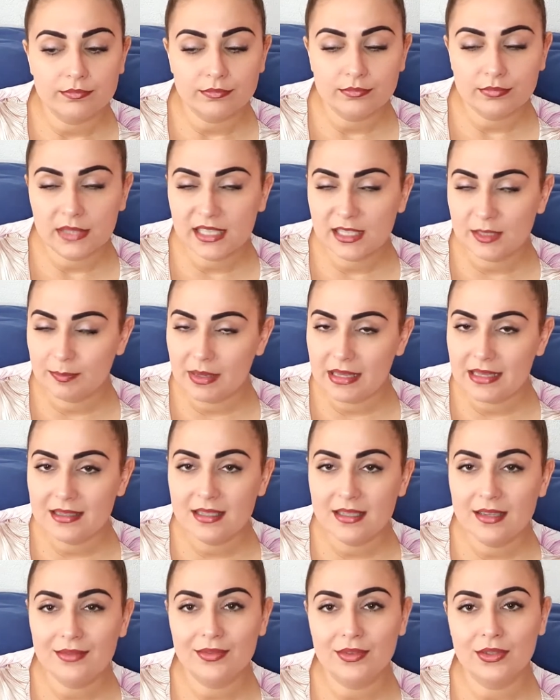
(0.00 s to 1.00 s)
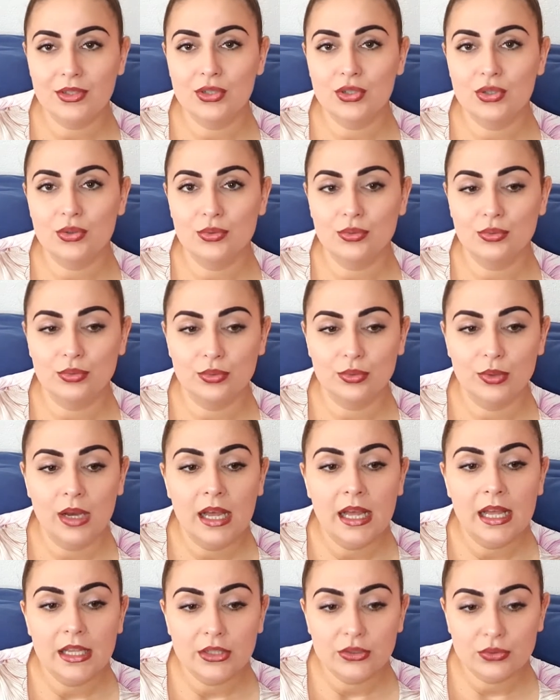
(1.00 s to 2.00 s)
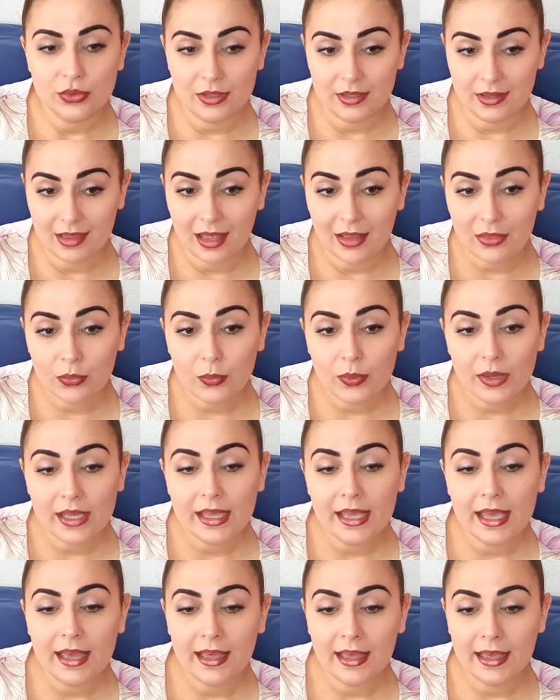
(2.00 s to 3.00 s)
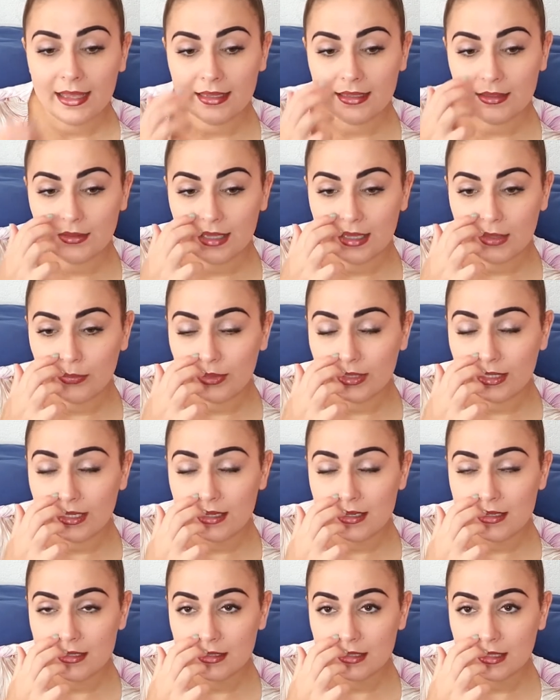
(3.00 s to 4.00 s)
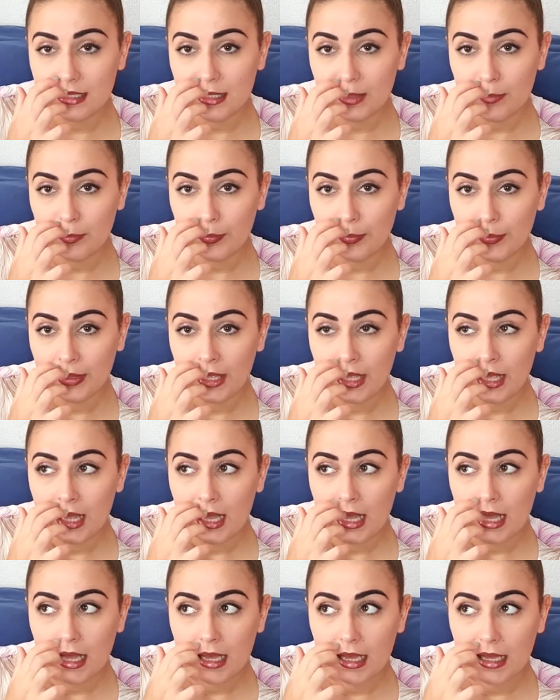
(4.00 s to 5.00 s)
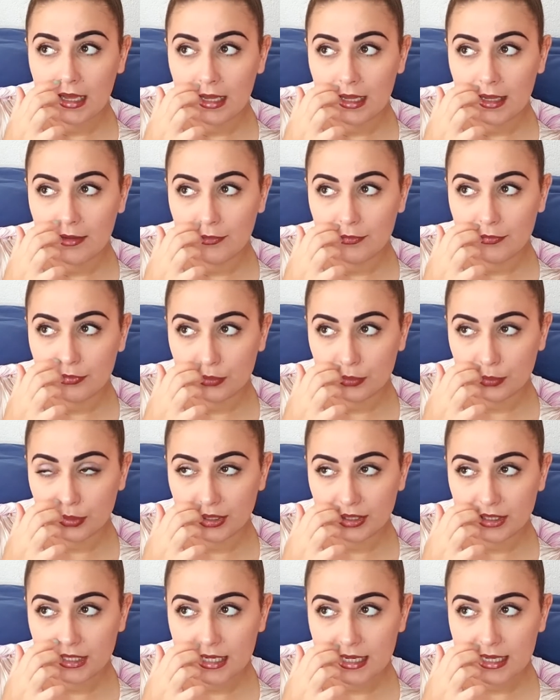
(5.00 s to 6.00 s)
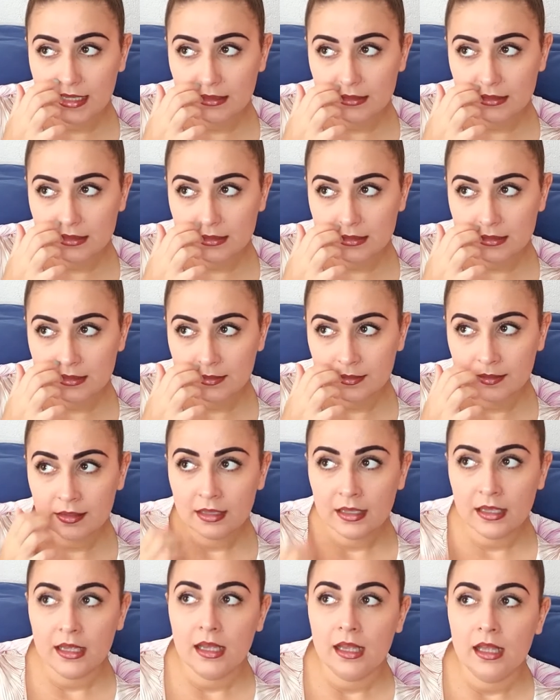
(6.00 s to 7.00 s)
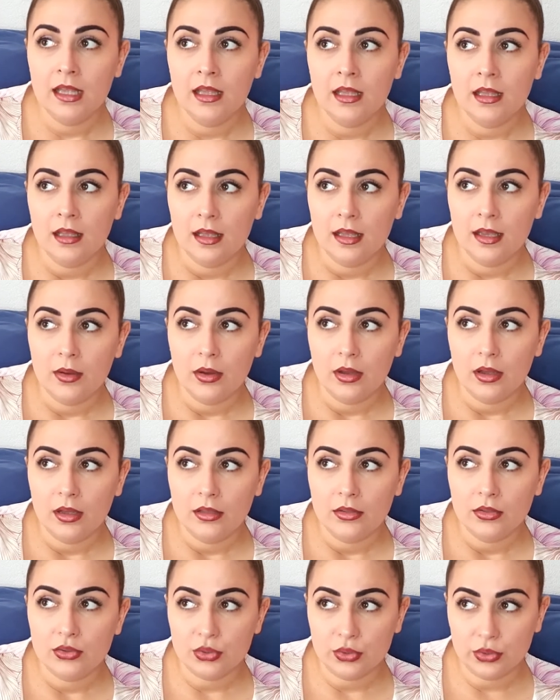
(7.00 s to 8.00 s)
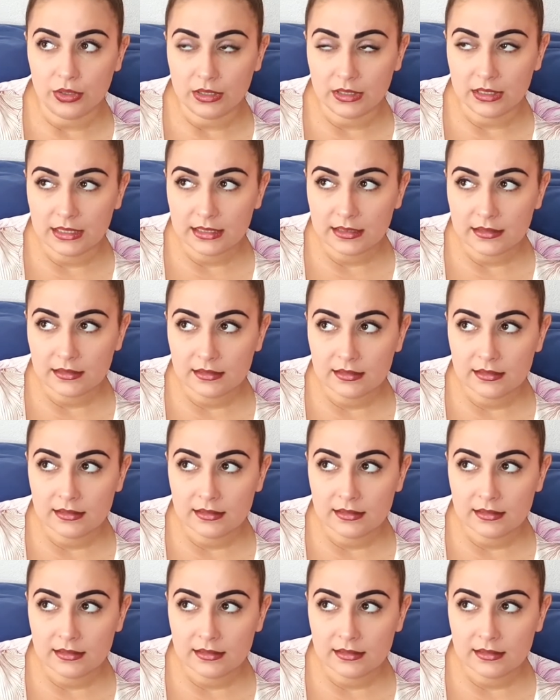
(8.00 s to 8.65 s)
expensive to do it that way, and that we need to keep floor tiles, toilet,